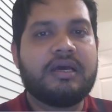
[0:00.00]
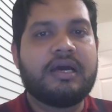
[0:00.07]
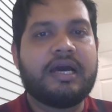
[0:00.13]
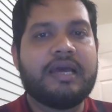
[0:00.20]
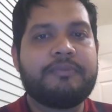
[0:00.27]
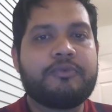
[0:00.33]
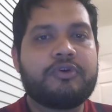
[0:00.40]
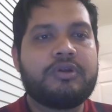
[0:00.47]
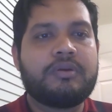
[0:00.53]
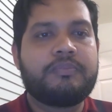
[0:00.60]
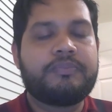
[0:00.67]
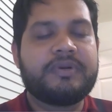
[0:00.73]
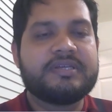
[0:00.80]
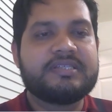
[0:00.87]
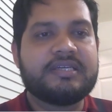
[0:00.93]
I am going to
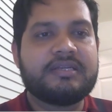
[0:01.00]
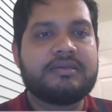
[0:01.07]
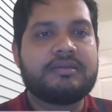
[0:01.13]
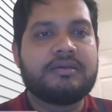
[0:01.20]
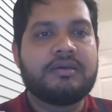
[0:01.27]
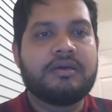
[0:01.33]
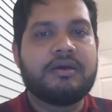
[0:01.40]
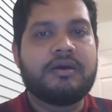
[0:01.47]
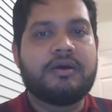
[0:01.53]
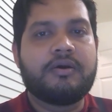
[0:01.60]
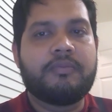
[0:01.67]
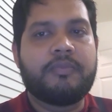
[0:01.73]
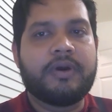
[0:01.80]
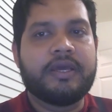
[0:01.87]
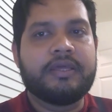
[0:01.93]
present
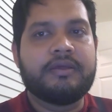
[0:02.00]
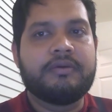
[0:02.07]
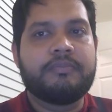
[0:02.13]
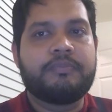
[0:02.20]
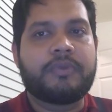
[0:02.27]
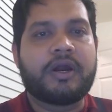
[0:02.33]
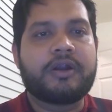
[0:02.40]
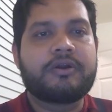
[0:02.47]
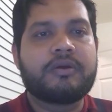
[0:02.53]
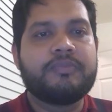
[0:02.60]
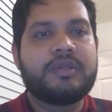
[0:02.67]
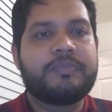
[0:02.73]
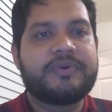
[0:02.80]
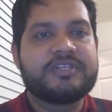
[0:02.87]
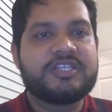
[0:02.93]
my part of
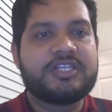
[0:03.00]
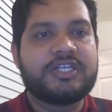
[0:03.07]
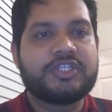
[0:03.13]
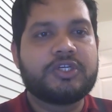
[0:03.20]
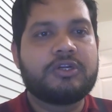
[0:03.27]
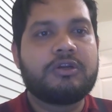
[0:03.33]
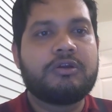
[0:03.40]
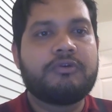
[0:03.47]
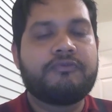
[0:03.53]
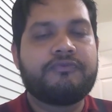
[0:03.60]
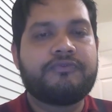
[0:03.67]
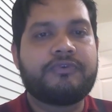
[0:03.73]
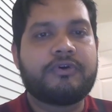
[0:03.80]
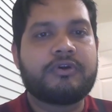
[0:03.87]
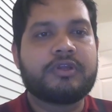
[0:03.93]
the presentation
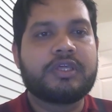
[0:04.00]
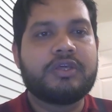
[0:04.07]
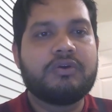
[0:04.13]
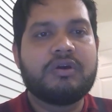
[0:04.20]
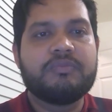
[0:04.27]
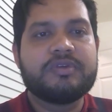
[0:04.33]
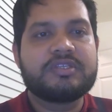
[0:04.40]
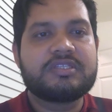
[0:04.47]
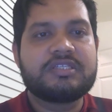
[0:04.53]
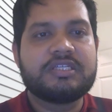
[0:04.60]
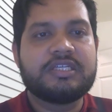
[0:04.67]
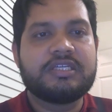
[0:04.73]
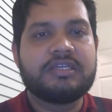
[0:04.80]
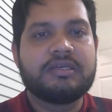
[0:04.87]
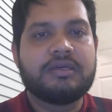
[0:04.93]
for
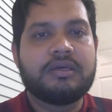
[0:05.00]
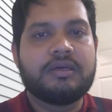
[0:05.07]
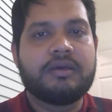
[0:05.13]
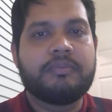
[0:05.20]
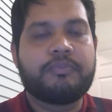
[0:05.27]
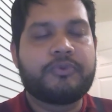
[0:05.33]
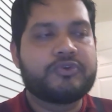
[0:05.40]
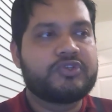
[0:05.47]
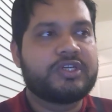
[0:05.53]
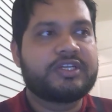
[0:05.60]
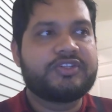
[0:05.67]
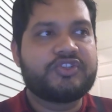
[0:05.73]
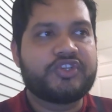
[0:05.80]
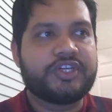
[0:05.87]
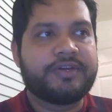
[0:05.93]
QMST
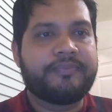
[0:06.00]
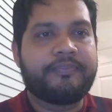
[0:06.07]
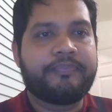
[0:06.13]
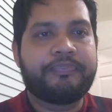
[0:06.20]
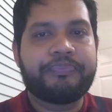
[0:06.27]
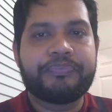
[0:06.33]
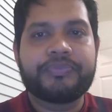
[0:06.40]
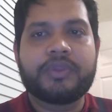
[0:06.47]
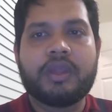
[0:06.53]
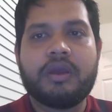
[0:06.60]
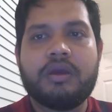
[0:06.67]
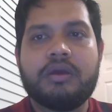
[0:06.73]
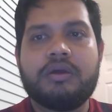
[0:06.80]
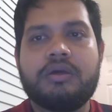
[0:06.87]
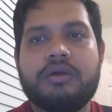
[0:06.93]
Project 3.
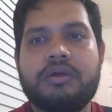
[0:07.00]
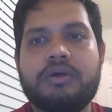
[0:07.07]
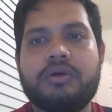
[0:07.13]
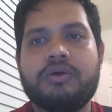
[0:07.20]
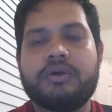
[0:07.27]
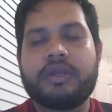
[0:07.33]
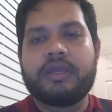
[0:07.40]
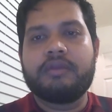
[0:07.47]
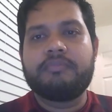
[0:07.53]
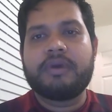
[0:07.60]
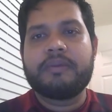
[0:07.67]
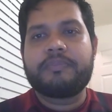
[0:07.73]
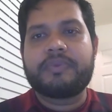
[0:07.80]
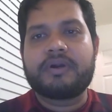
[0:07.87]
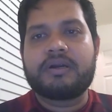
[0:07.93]
In my
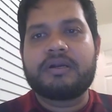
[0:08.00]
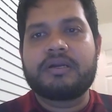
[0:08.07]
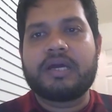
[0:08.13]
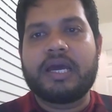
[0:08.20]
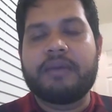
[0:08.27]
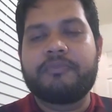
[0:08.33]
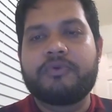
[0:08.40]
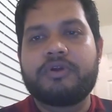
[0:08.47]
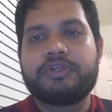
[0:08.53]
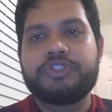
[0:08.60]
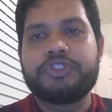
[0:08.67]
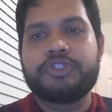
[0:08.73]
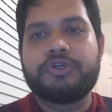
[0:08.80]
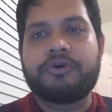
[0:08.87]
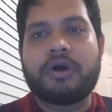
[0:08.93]
part, I'm going to
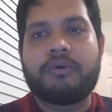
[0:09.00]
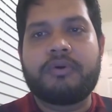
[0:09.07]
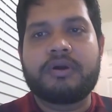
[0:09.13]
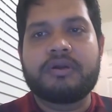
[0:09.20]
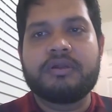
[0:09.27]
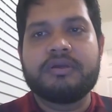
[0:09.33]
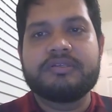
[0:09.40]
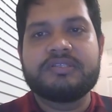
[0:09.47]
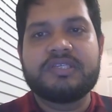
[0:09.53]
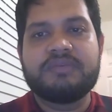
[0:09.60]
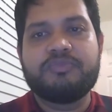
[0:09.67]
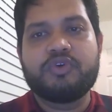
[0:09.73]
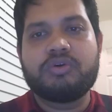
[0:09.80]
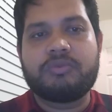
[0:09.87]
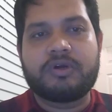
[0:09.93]
show our
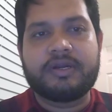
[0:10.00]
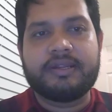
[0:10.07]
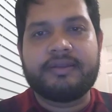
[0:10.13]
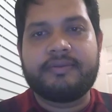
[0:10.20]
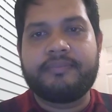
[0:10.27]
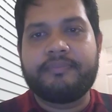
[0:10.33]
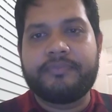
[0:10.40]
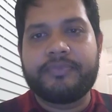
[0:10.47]
CMU model.